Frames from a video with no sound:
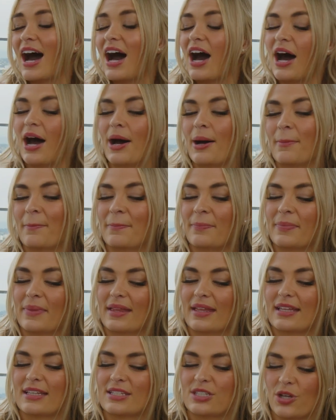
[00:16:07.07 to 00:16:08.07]
Um,
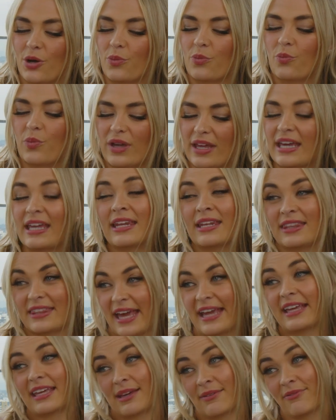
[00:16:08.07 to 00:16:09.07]
so we can
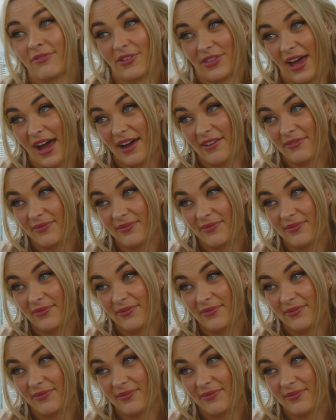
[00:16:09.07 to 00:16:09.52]
thank him for that.